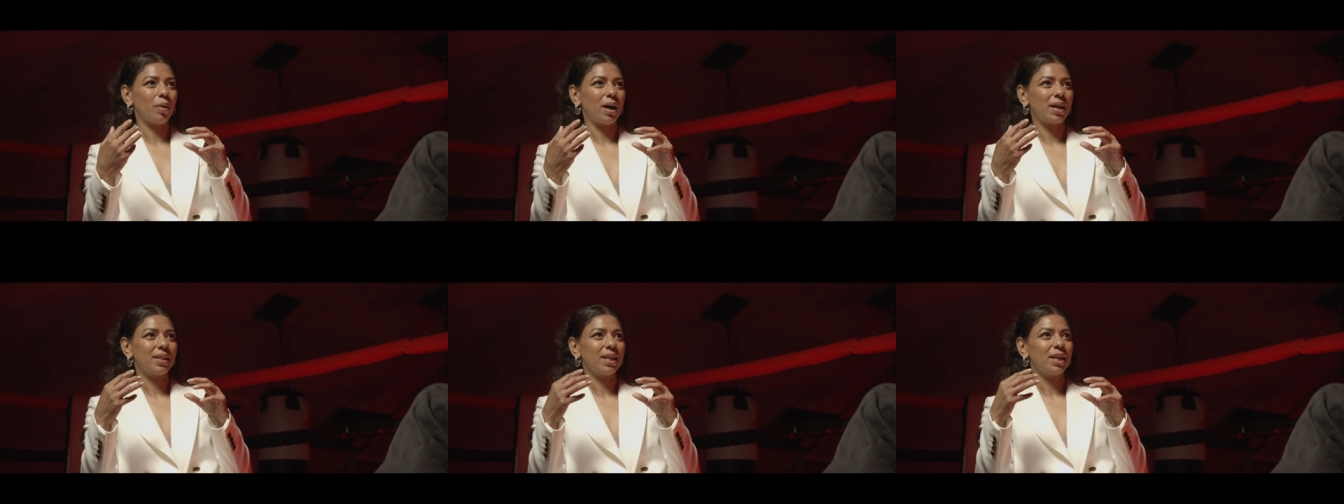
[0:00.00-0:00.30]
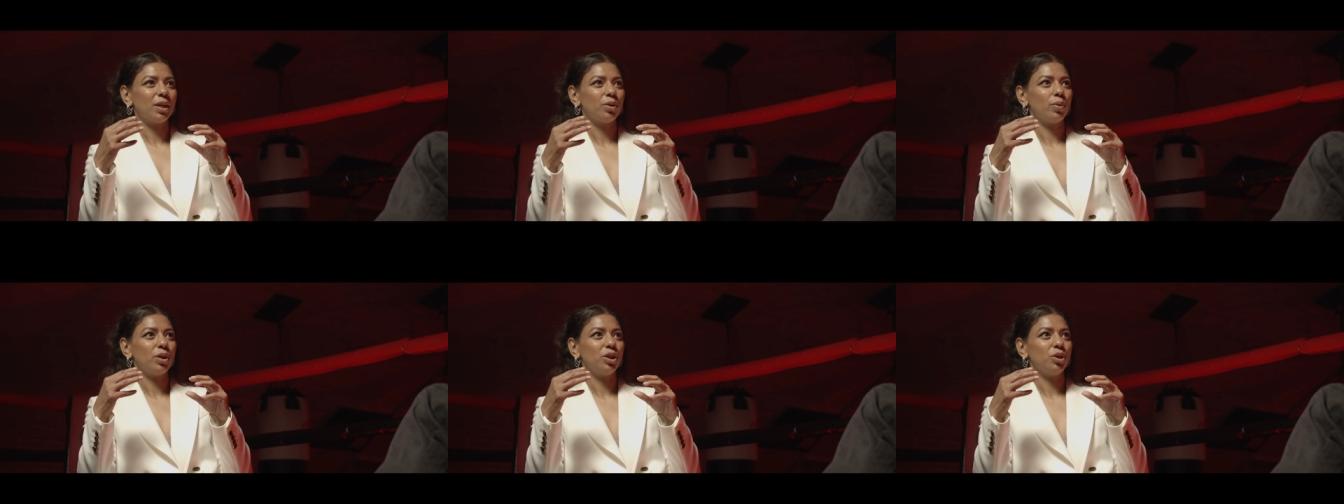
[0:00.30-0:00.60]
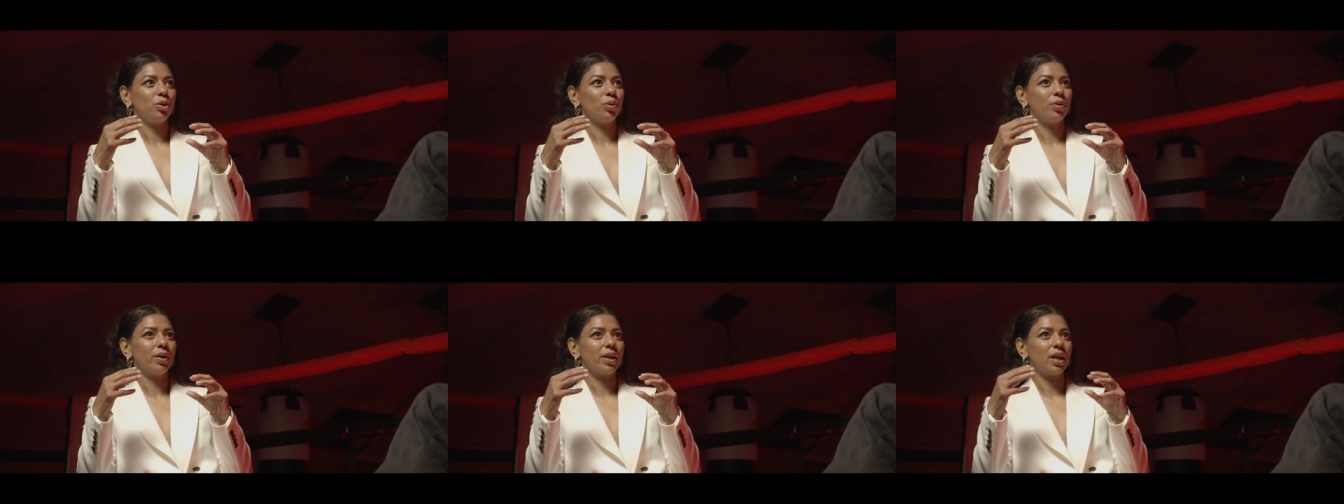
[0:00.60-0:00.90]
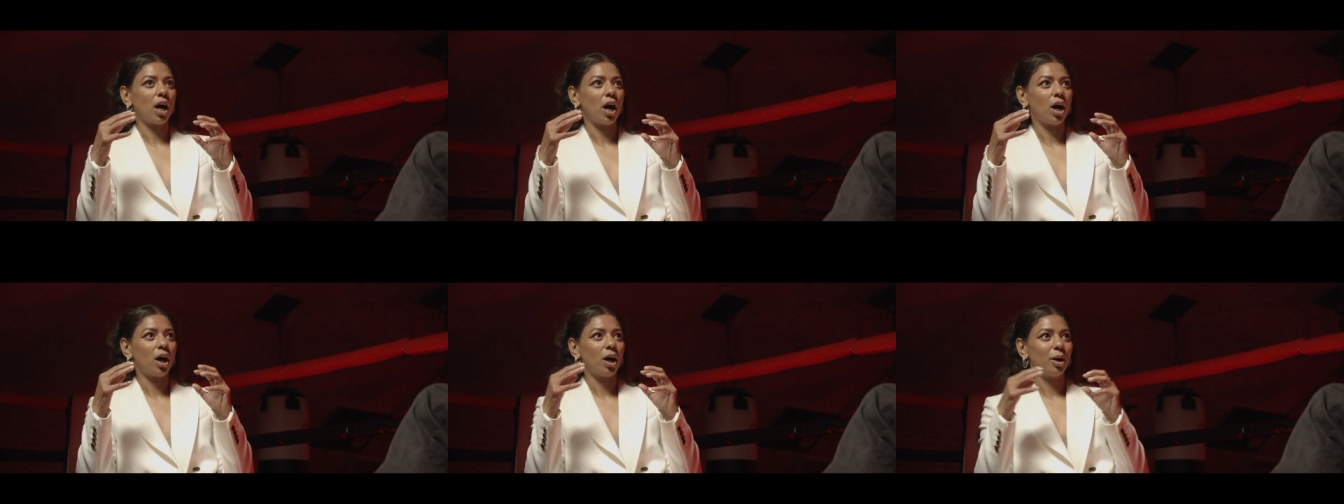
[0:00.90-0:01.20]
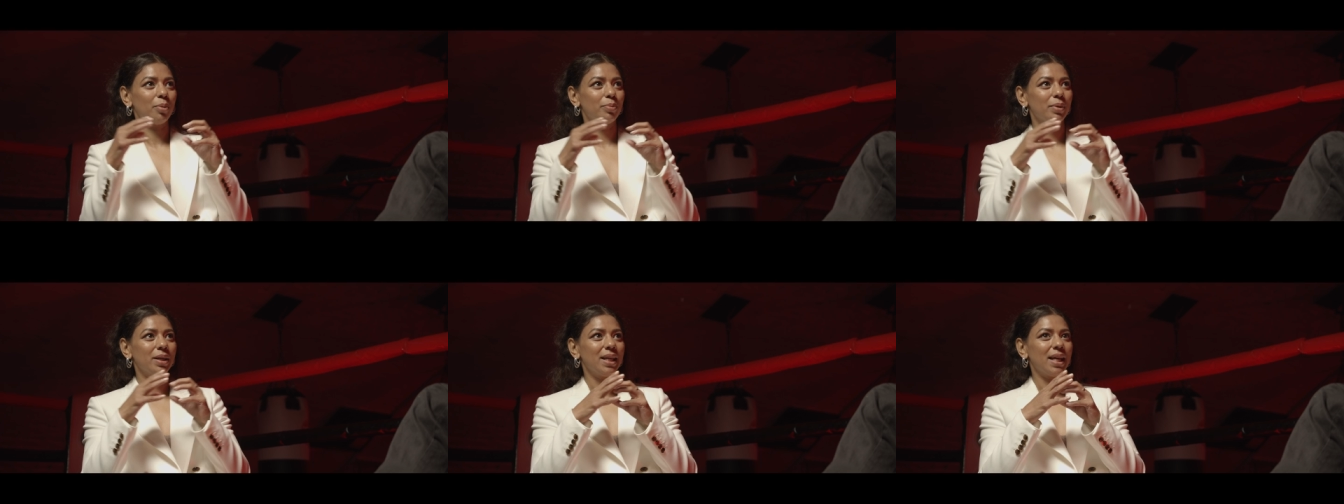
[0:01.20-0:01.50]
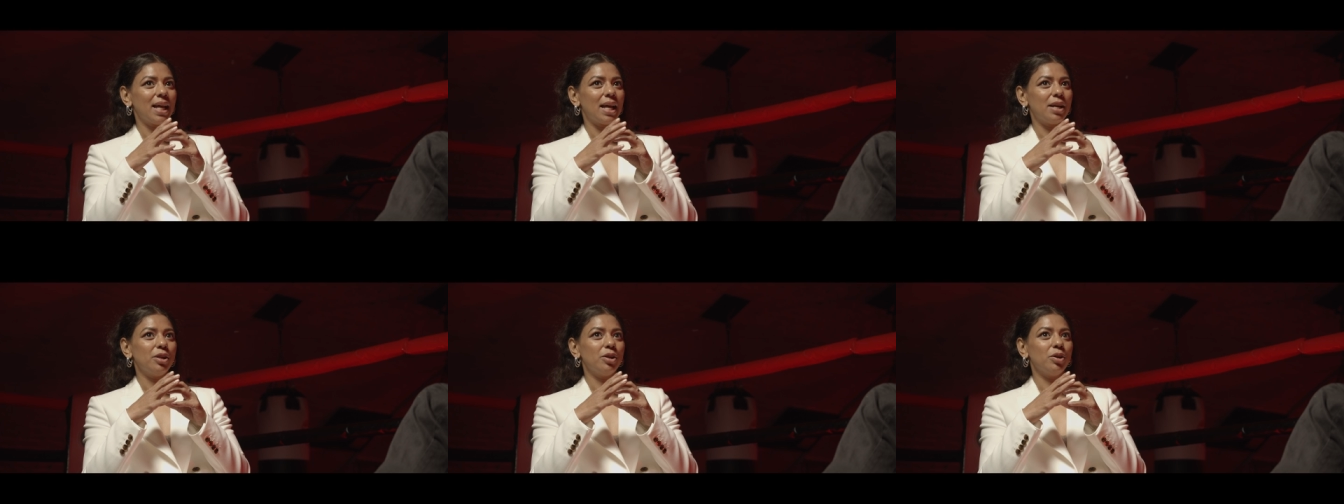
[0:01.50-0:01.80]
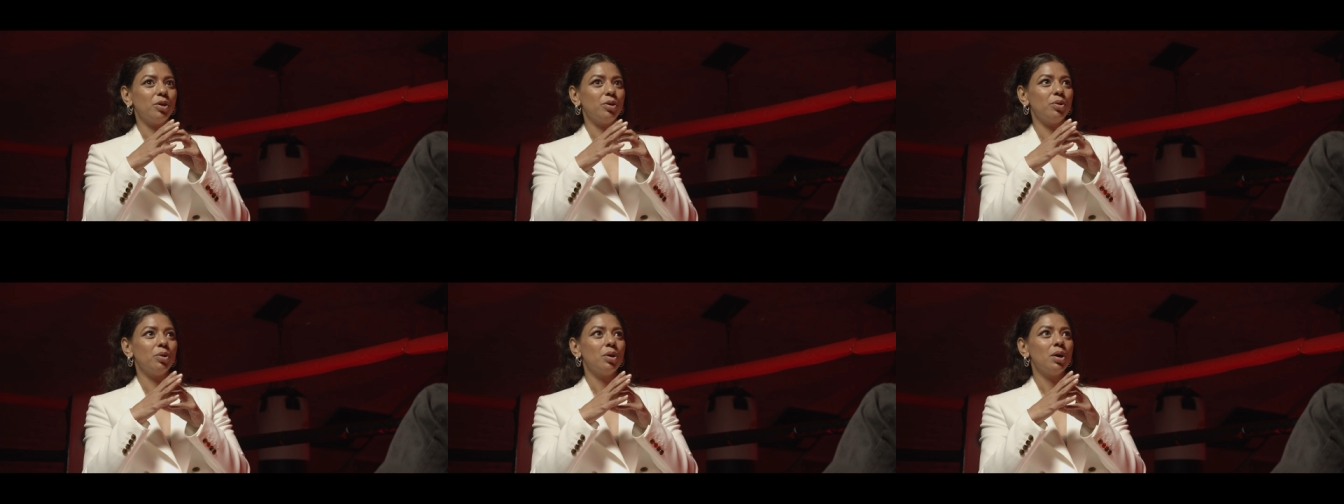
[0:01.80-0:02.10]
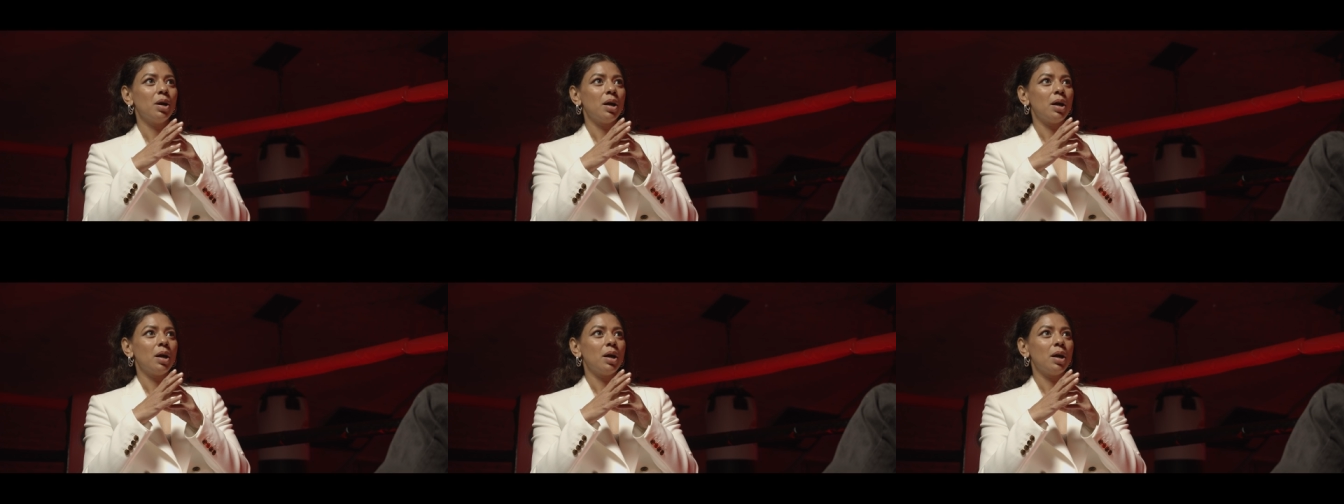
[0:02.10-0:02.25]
I think when you're in harmony and you